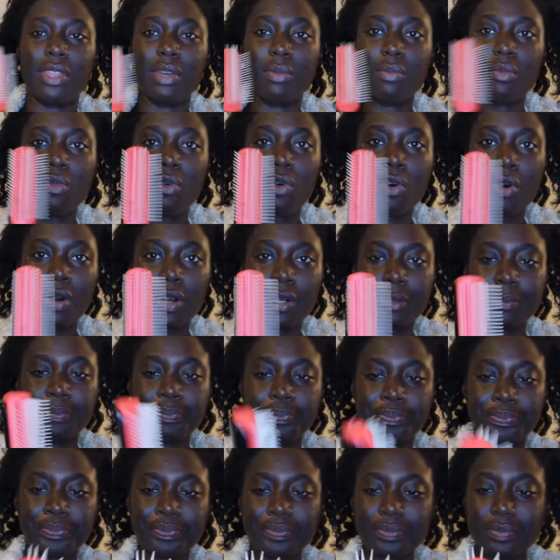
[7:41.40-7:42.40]
the more
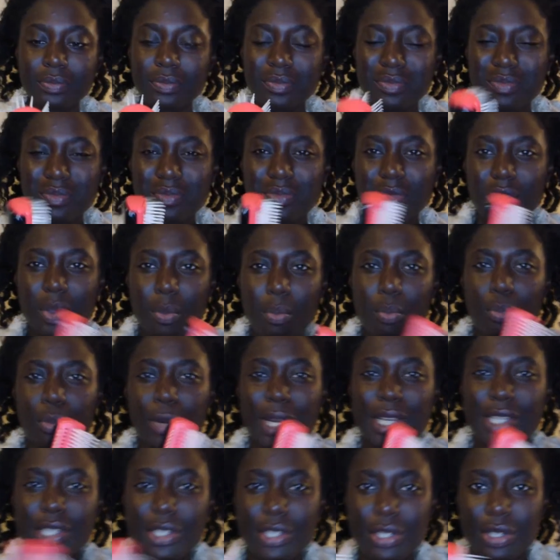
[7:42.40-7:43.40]

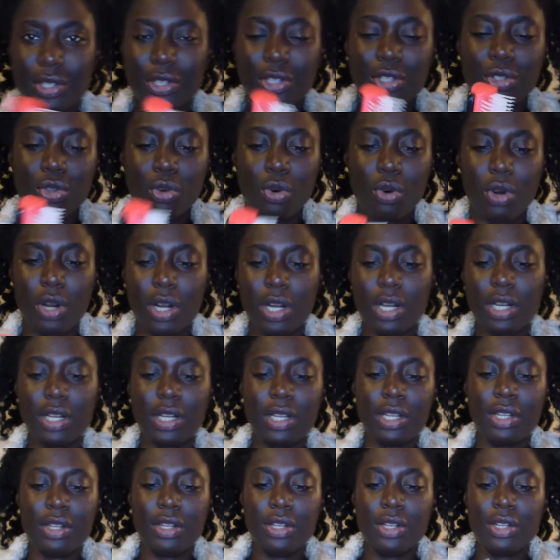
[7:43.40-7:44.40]
bristles or
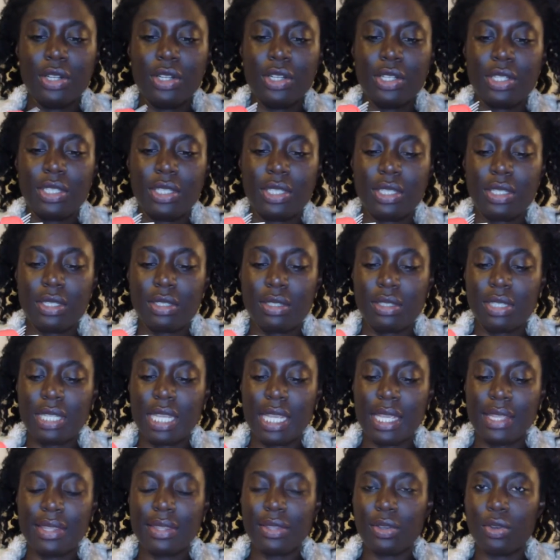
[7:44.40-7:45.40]

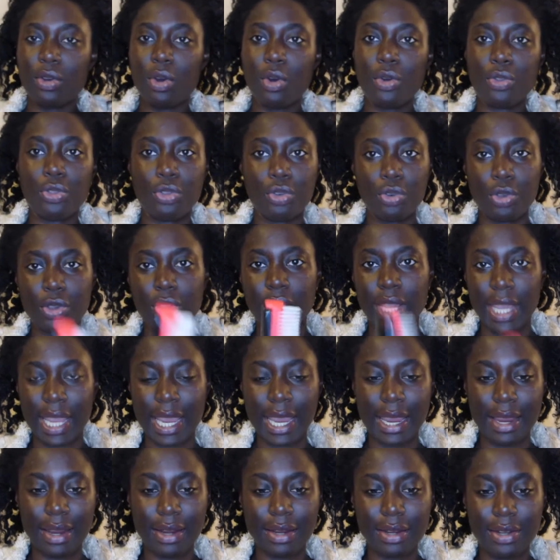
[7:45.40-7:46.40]
teeth go through your
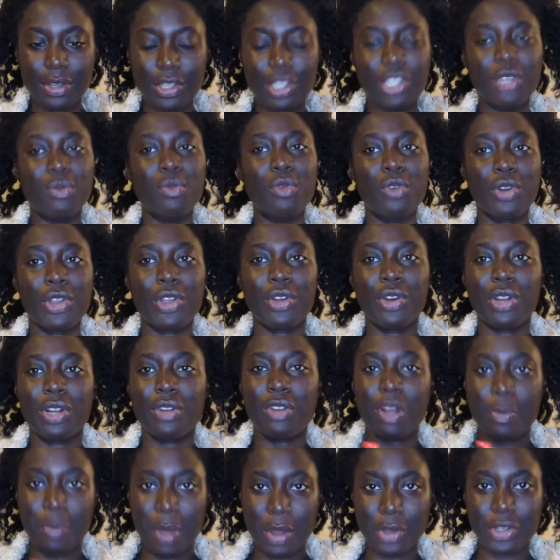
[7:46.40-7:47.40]
hair the more you're going to
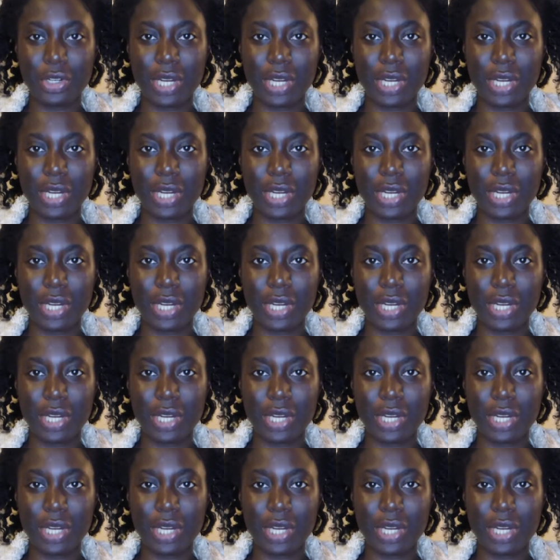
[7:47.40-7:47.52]
rip out